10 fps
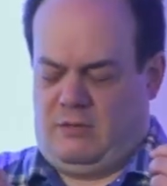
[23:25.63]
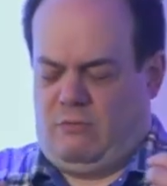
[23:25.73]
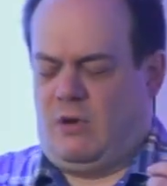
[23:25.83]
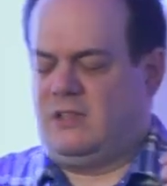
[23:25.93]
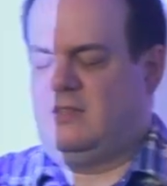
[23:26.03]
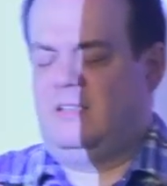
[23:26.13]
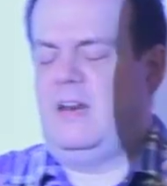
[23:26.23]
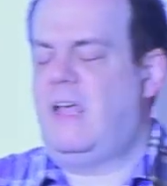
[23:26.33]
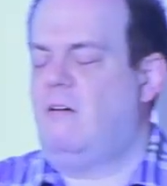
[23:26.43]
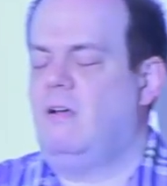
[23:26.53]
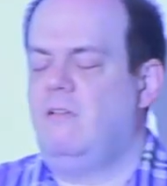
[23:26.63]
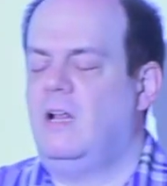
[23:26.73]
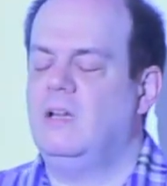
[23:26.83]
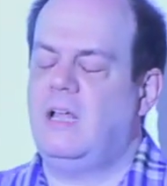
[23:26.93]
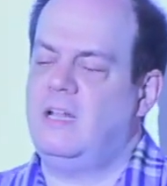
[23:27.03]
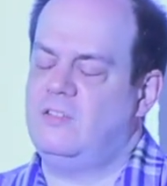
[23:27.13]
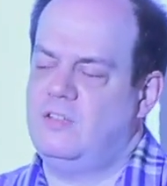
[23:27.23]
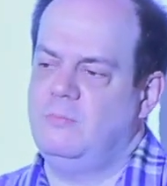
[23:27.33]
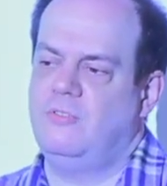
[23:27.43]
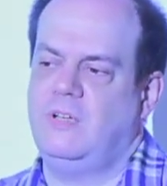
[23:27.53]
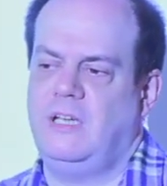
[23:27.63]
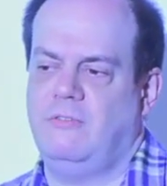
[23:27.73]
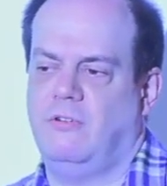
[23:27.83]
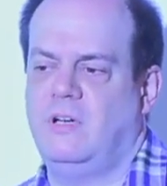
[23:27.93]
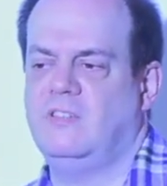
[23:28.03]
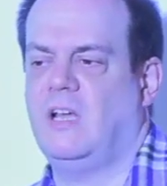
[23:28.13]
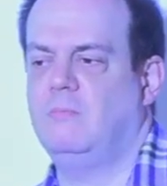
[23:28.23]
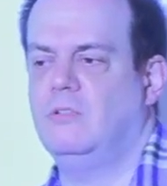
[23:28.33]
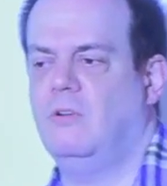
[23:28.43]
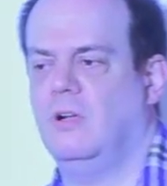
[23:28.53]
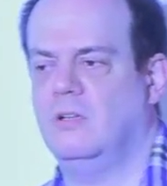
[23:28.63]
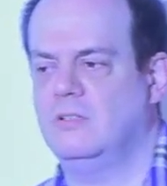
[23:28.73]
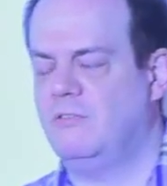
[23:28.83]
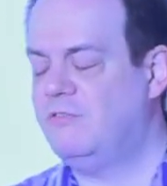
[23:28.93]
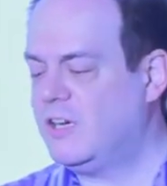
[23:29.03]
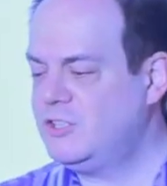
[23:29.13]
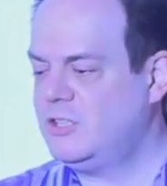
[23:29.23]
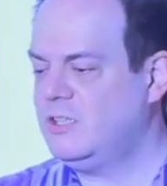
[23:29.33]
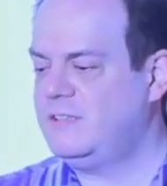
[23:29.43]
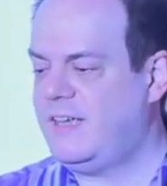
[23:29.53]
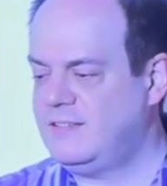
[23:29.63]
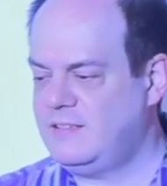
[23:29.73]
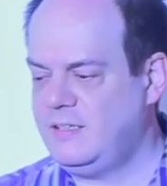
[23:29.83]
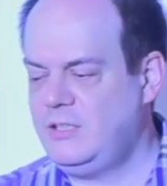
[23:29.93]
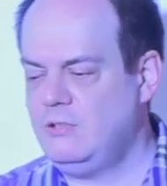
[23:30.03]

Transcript: what Laravel and Symfony, for example, called functional testing.